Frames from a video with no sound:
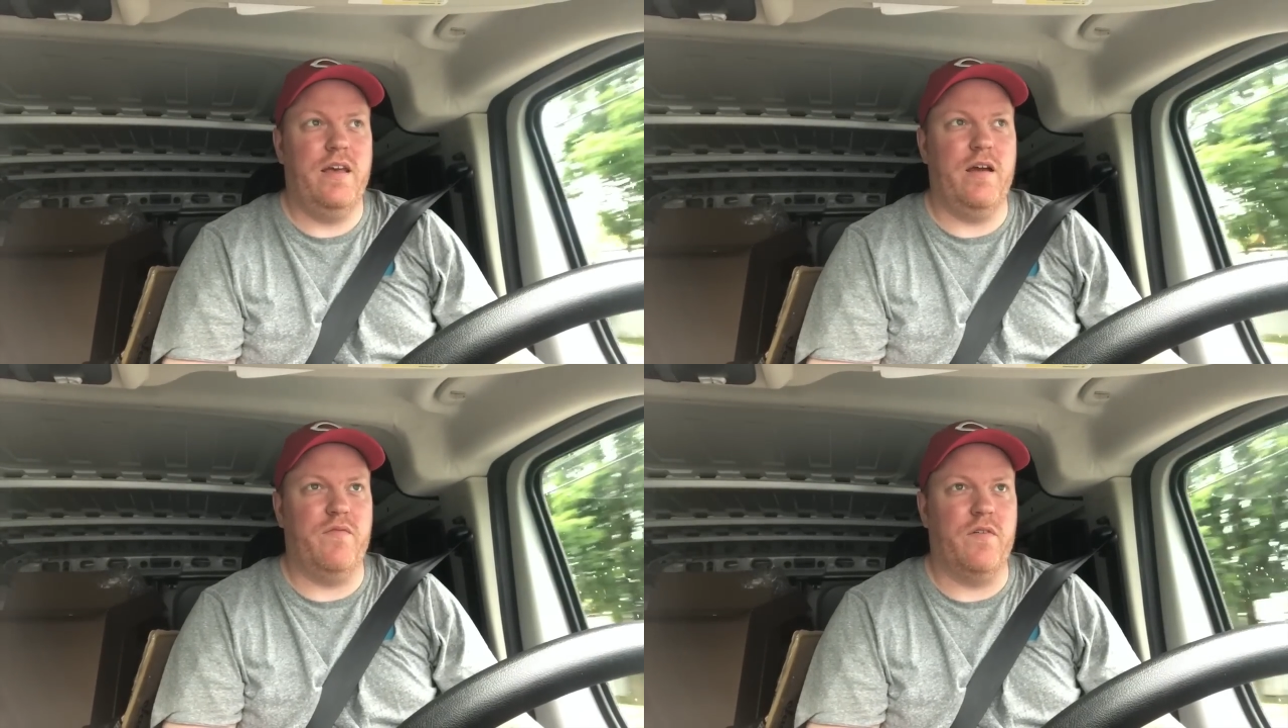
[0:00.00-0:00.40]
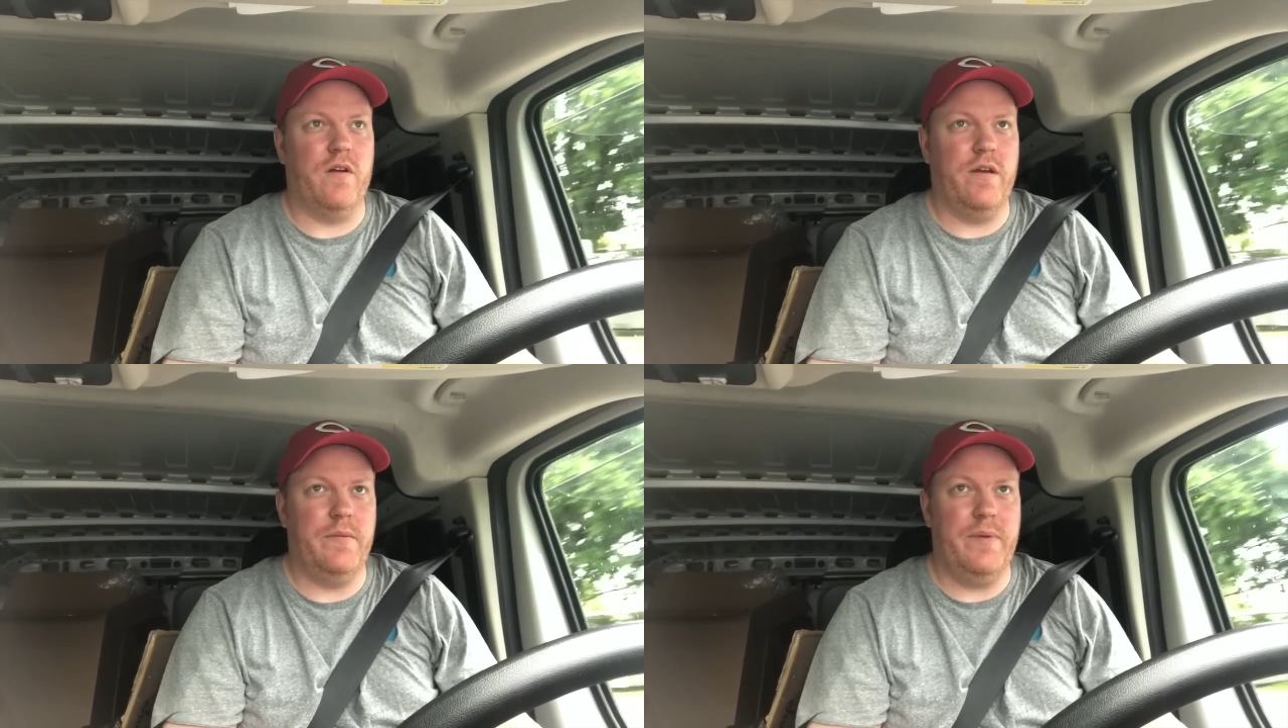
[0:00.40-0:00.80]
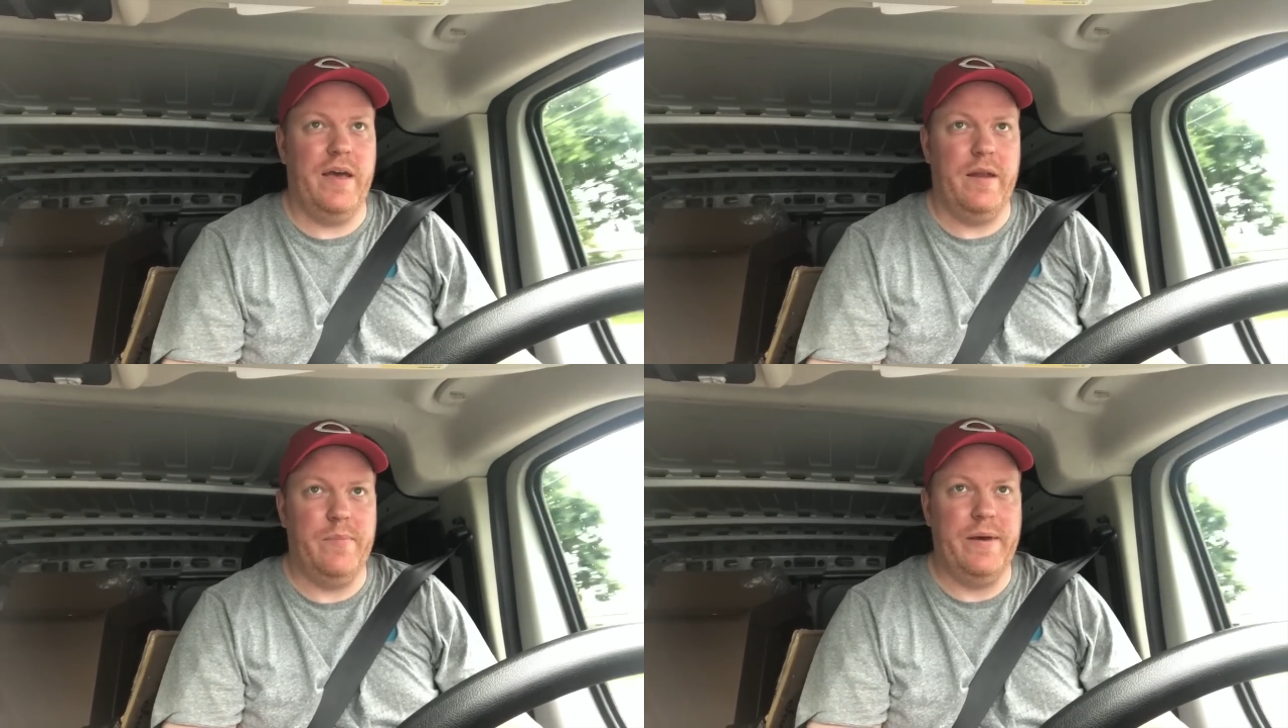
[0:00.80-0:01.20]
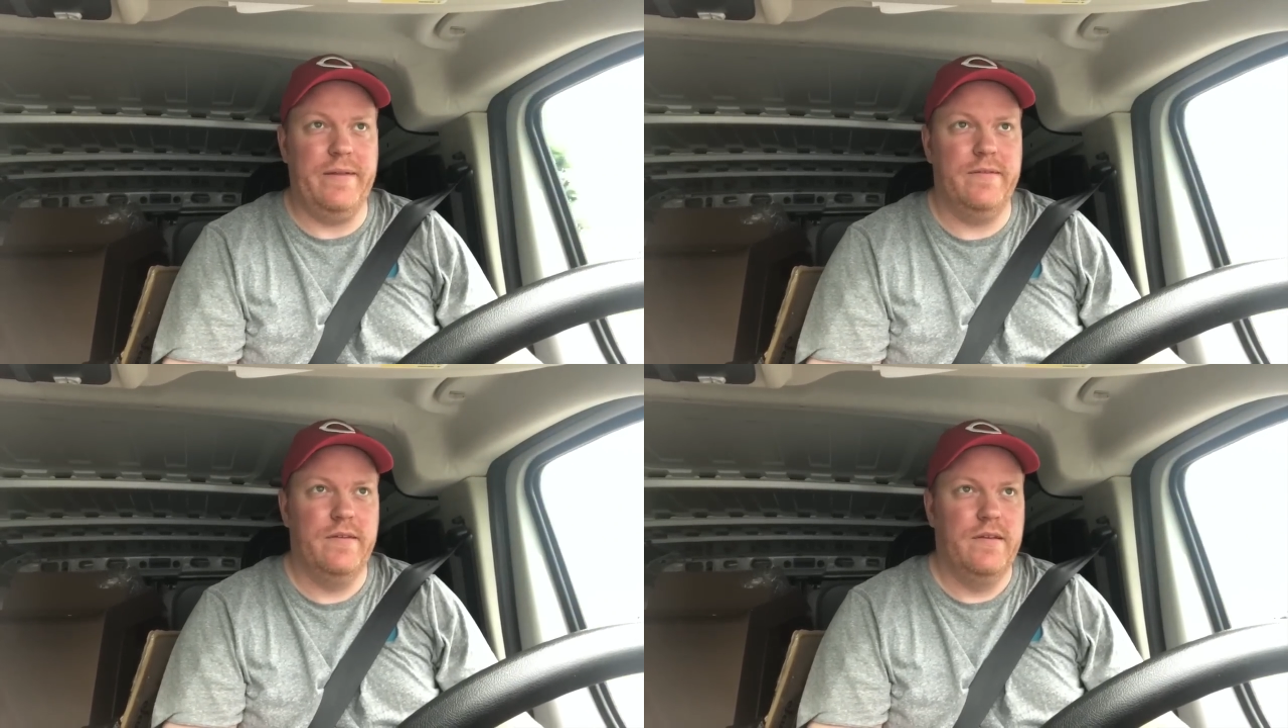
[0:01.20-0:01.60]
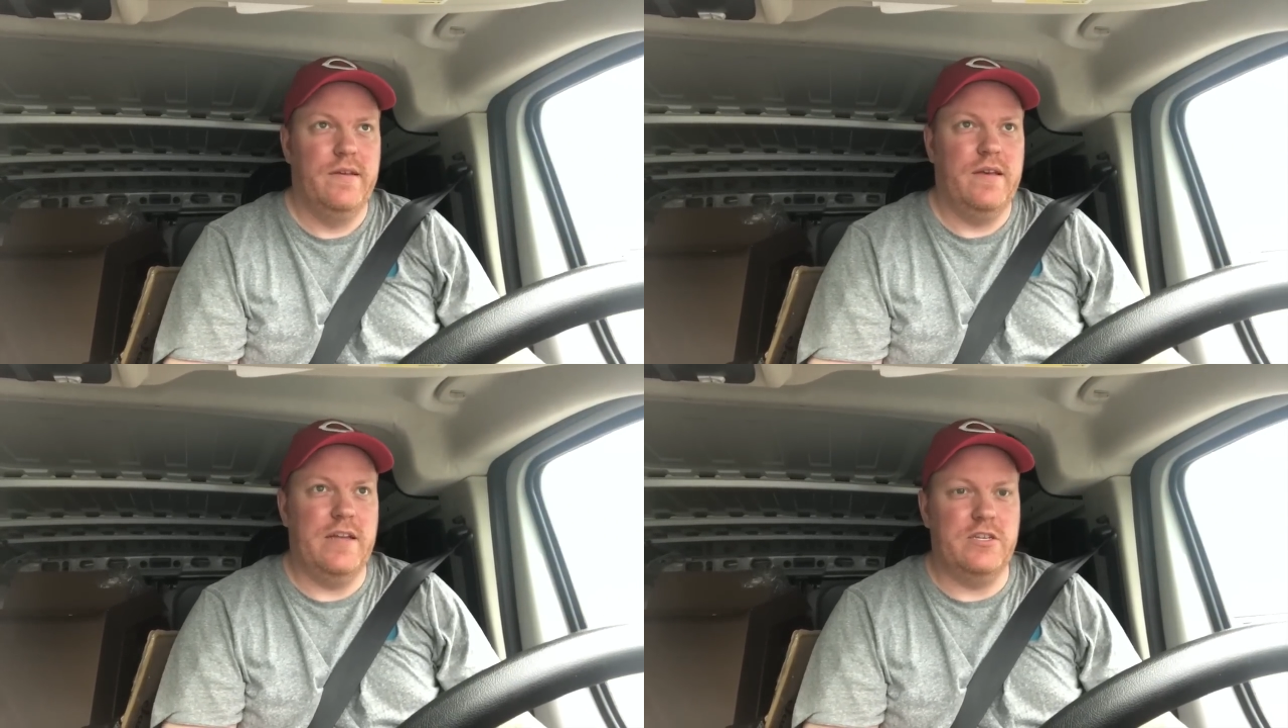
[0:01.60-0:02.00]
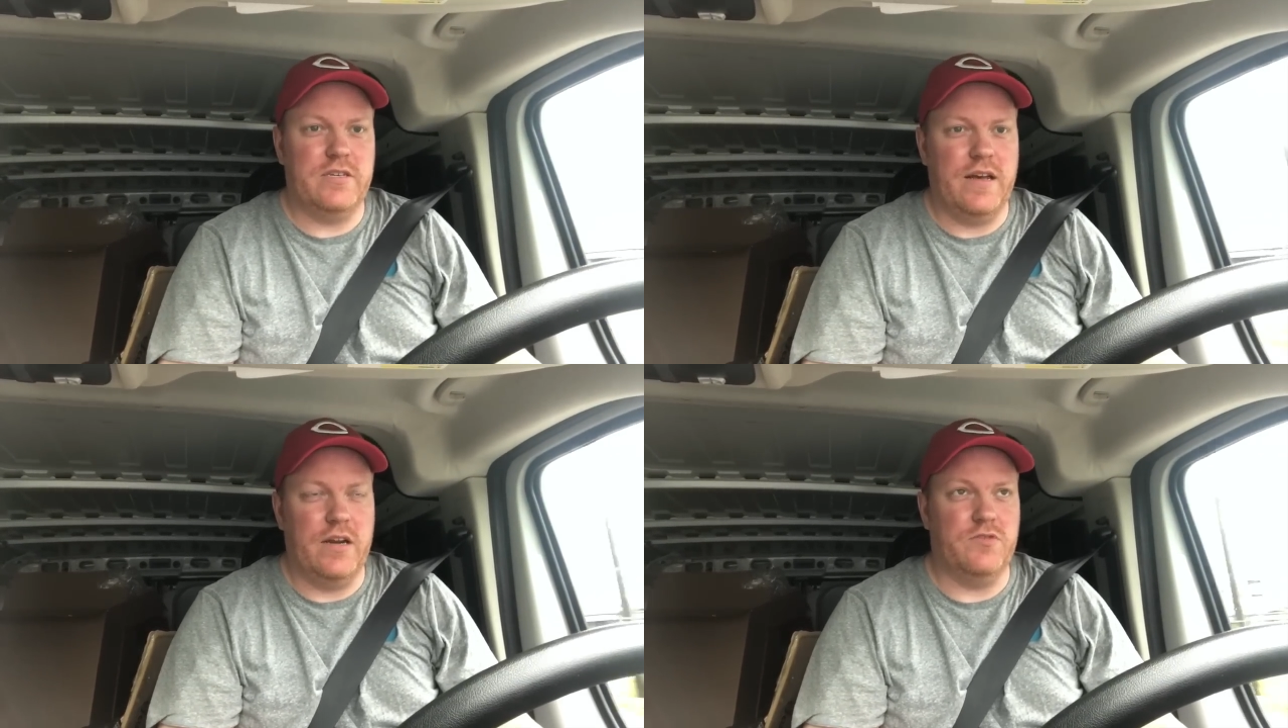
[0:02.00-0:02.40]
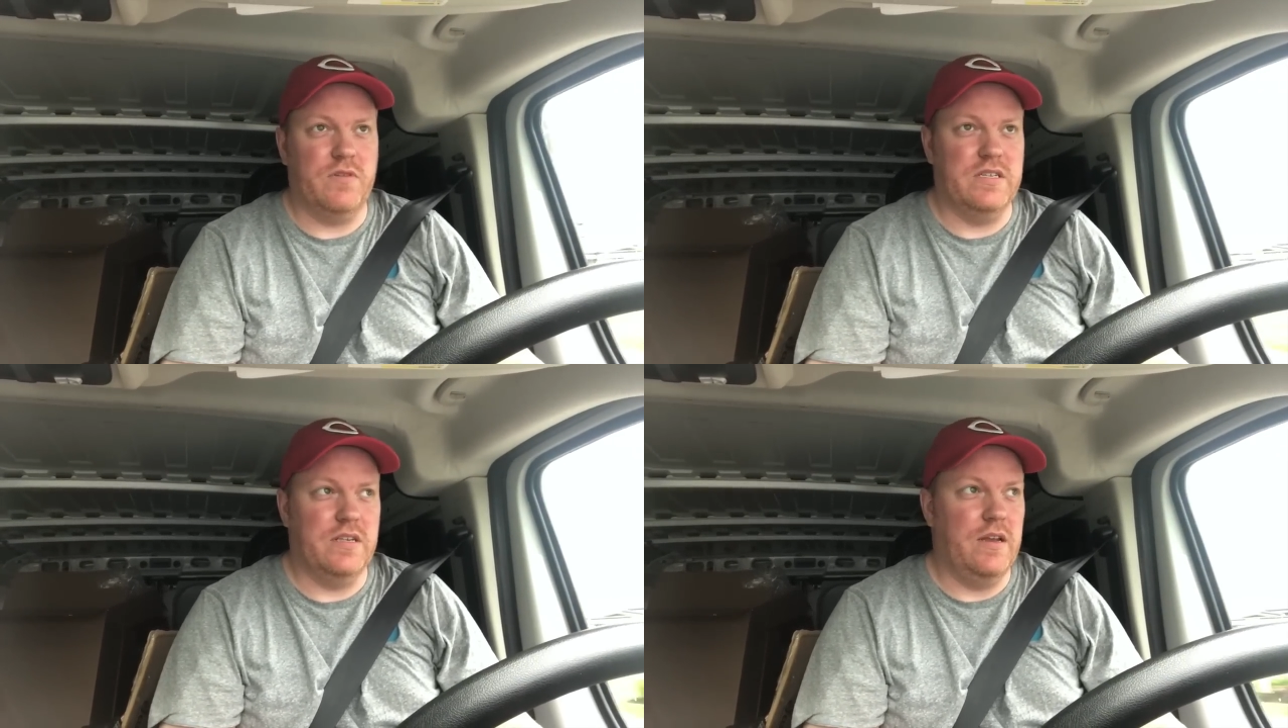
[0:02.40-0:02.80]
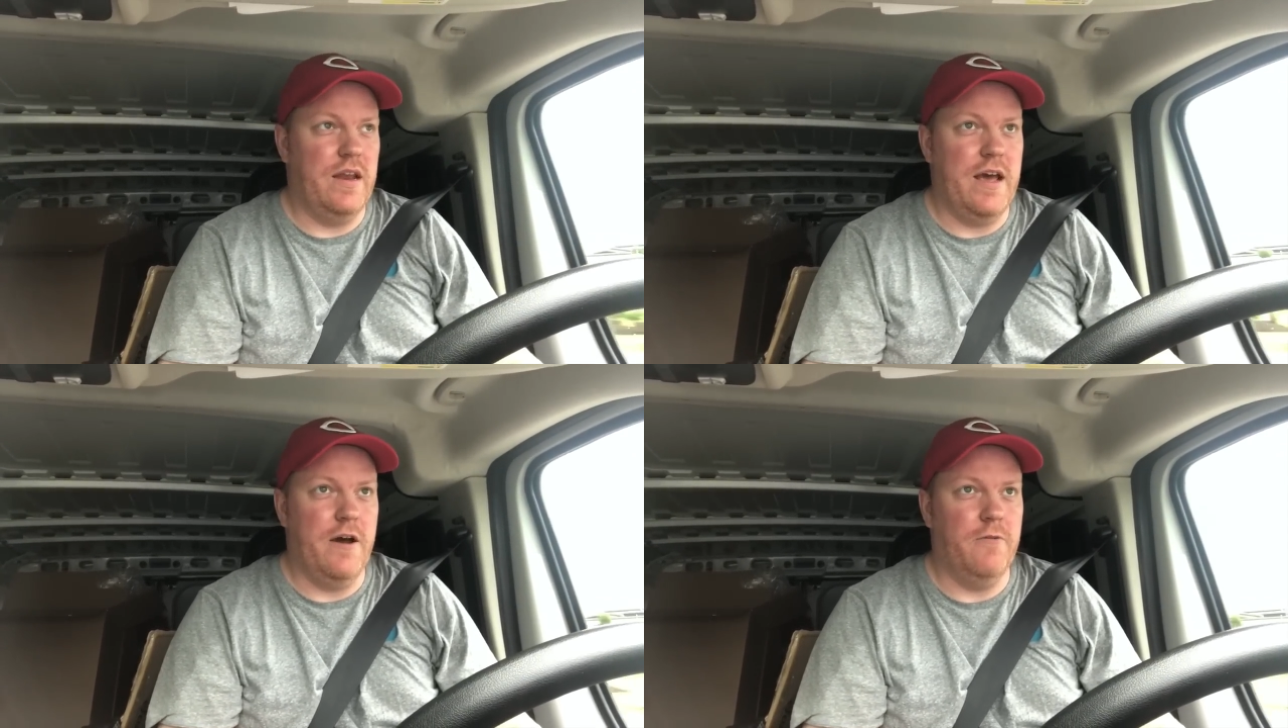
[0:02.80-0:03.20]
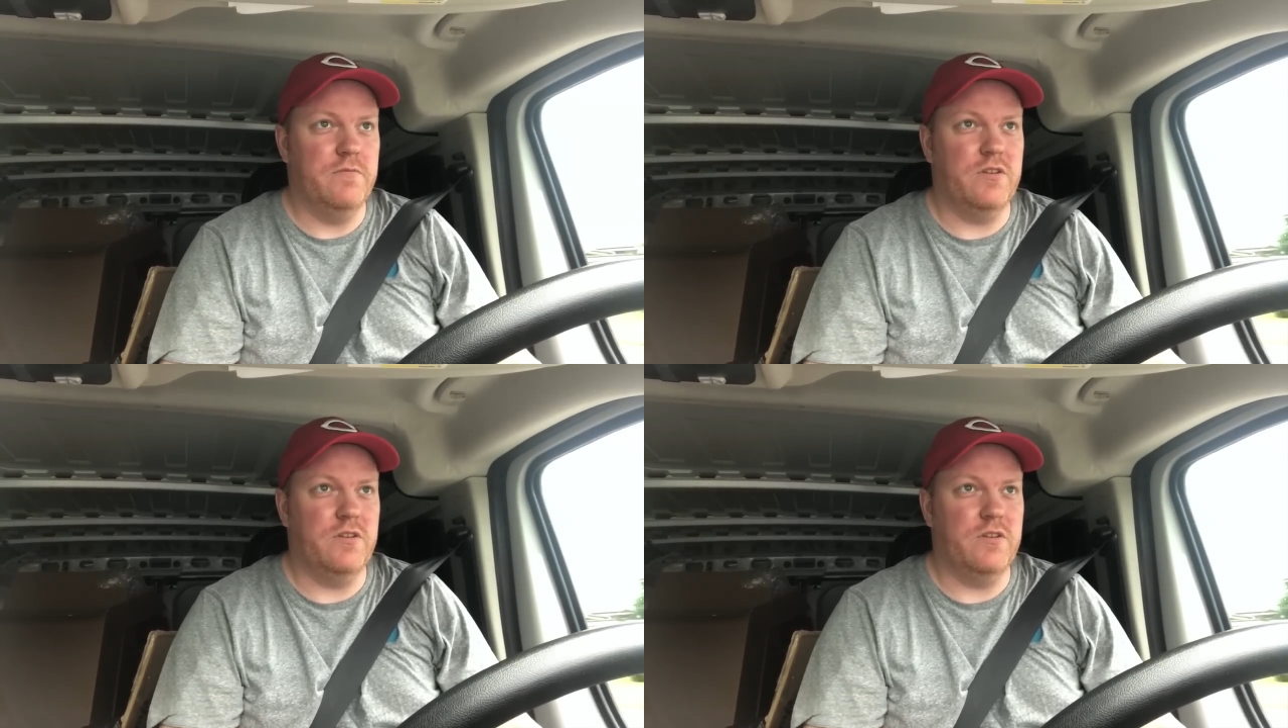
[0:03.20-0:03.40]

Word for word: there for a good bit, but it's just kind of drizzling now.